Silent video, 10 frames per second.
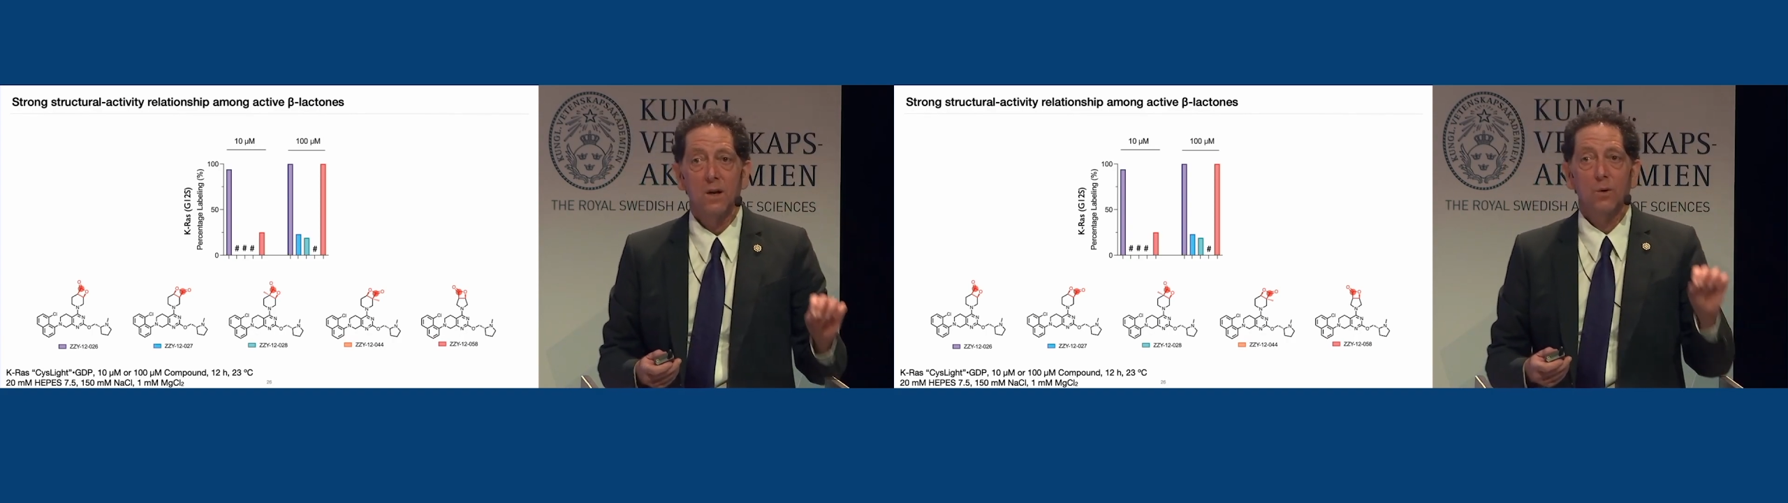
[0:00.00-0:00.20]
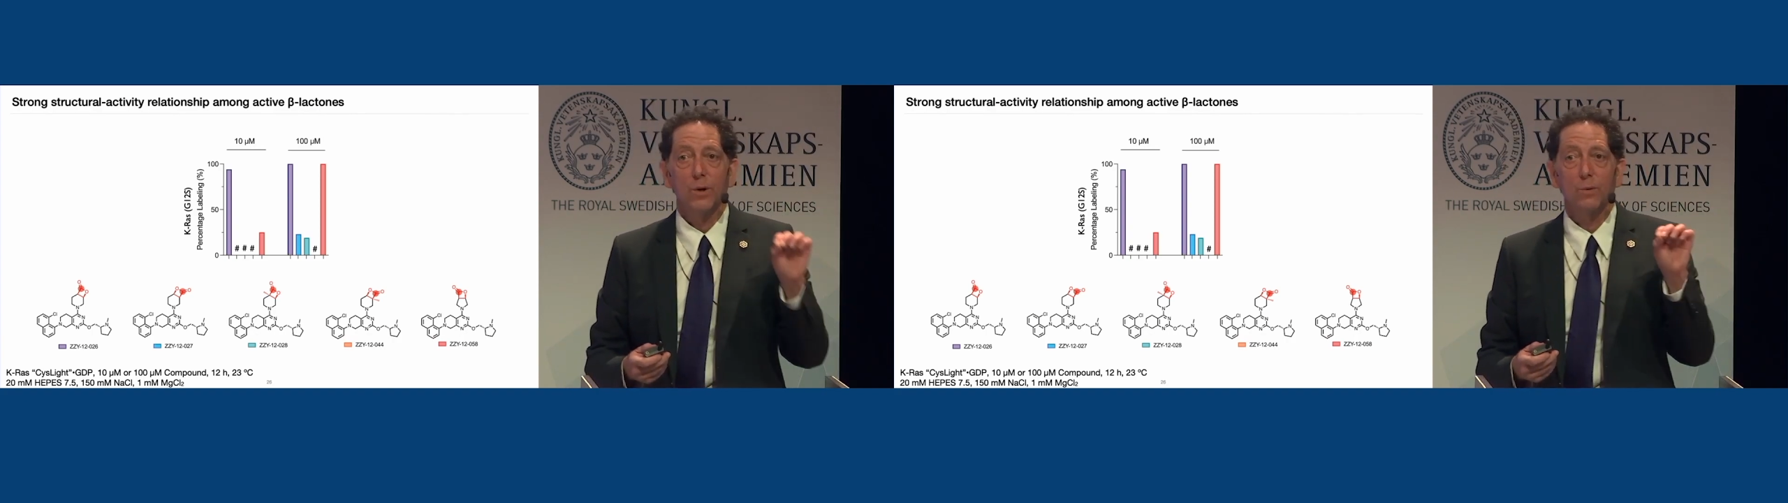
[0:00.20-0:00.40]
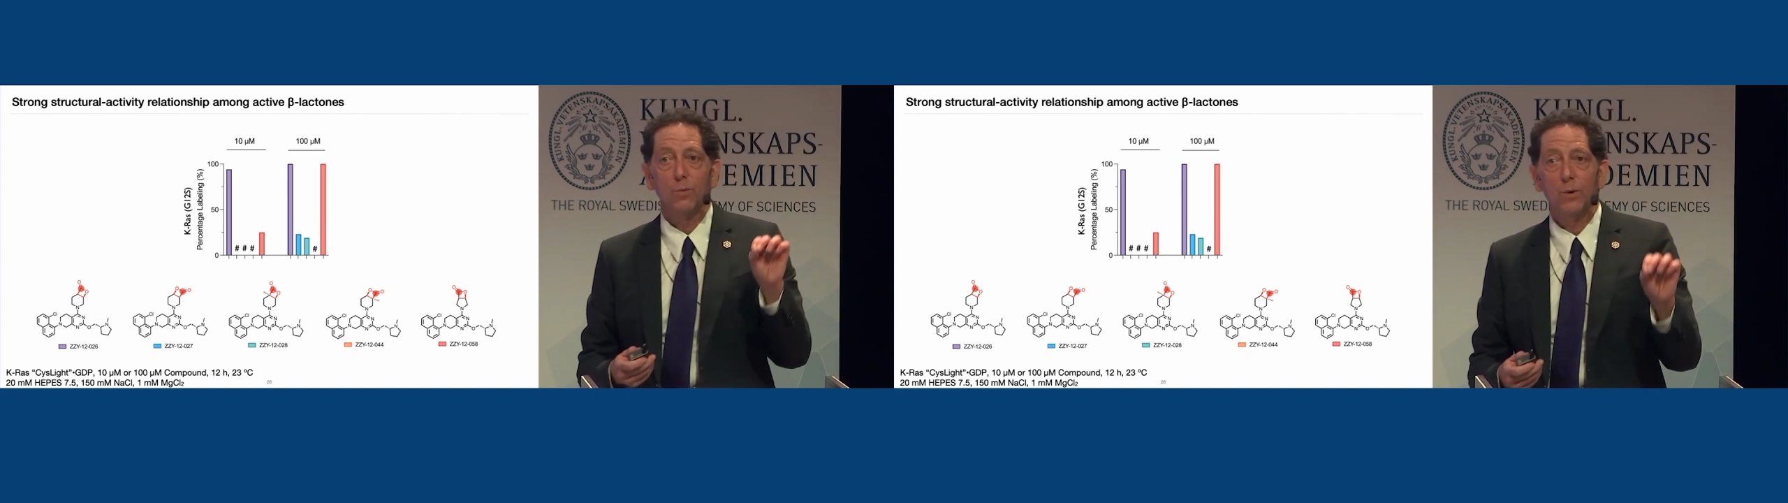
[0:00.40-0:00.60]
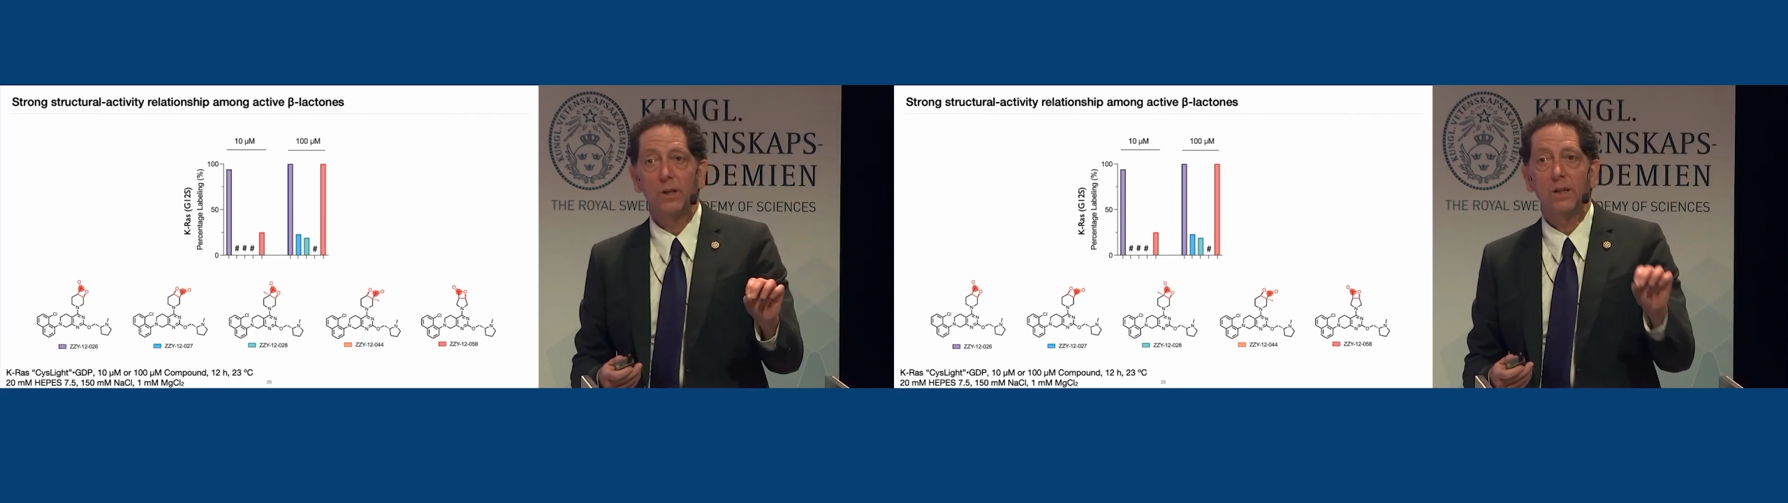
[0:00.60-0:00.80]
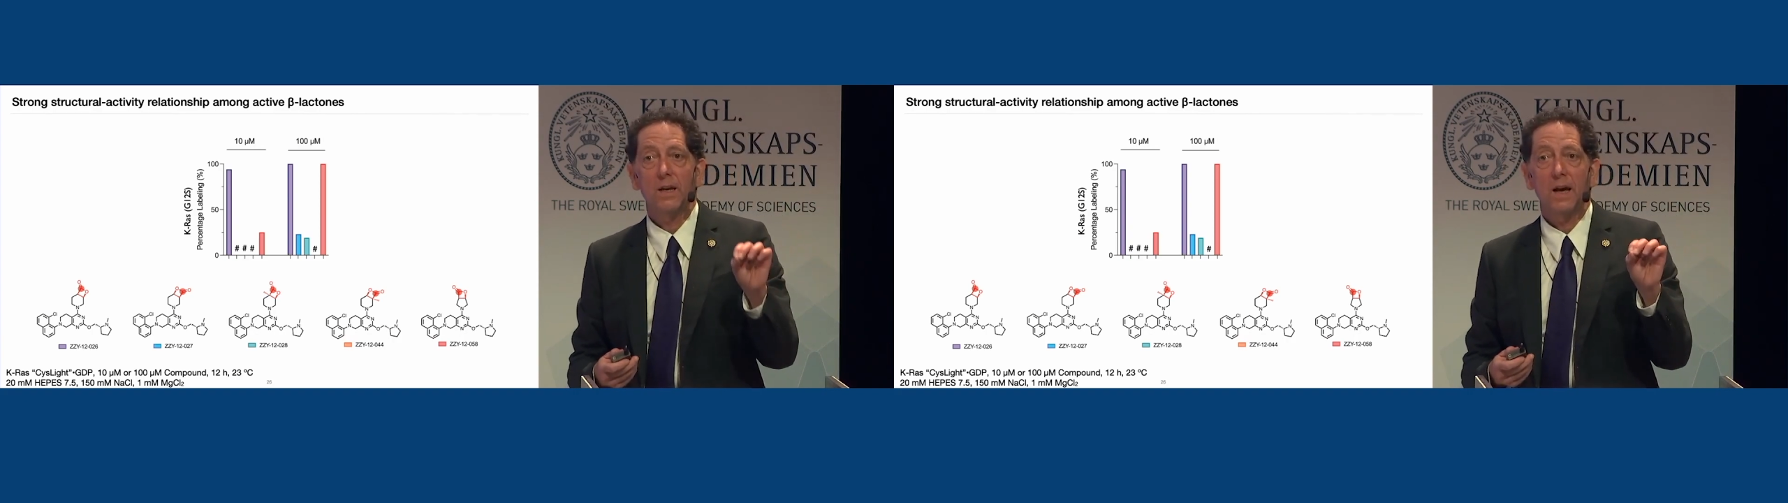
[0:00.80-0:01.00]
we
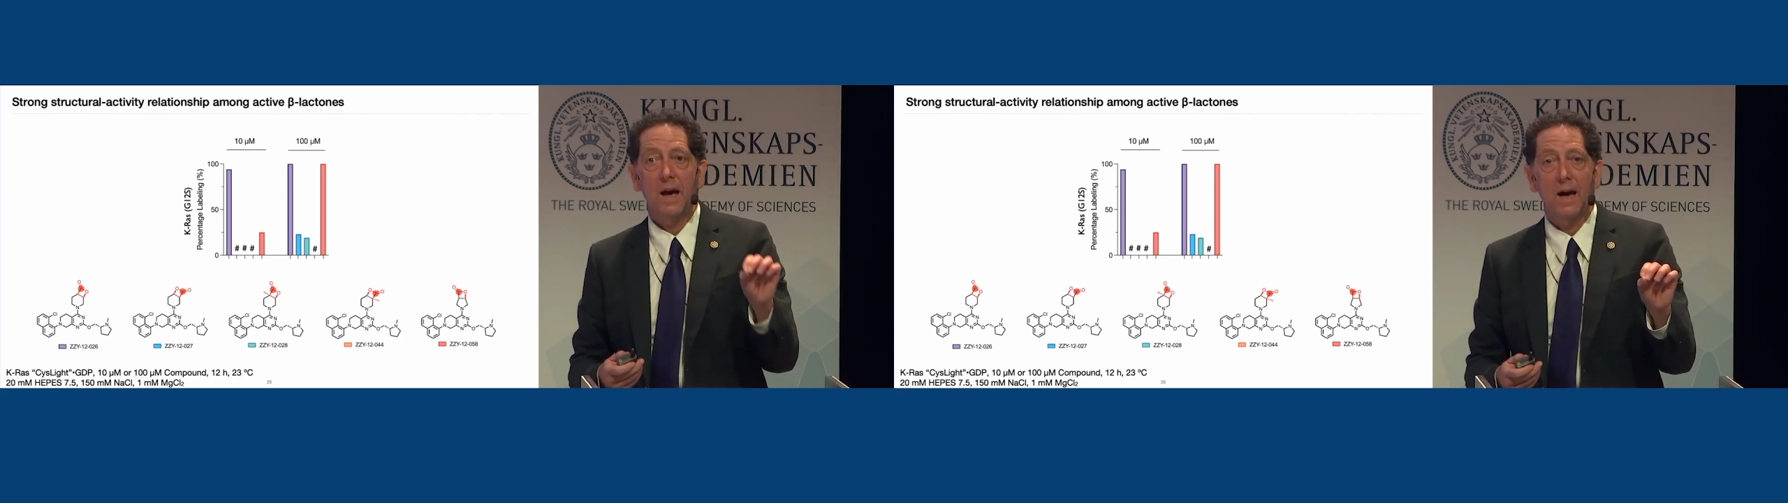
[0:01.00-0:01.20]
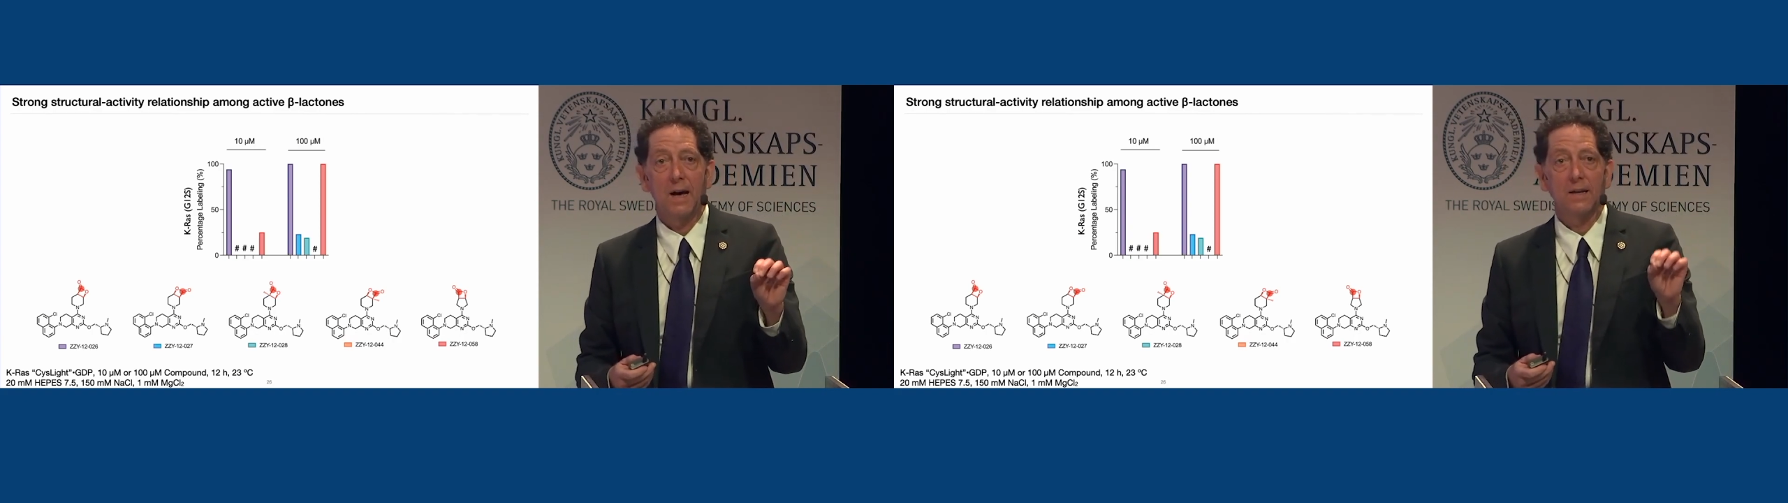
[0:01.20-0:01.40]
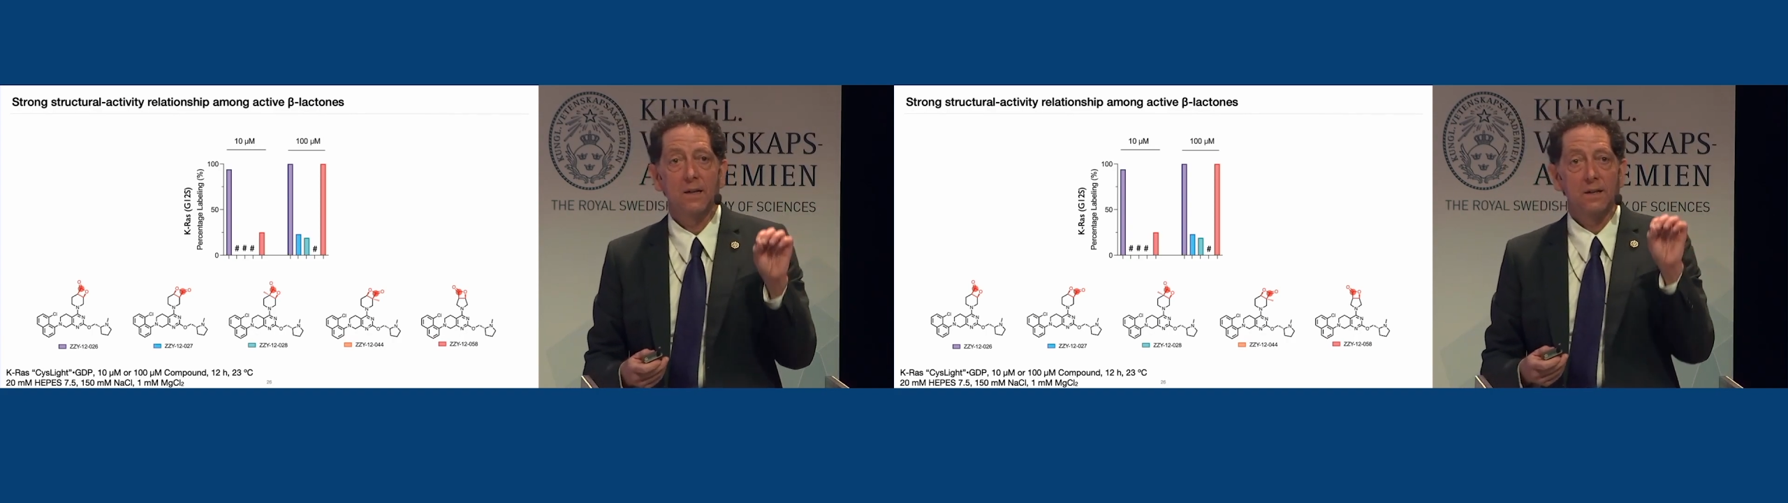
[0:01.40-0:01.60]
really had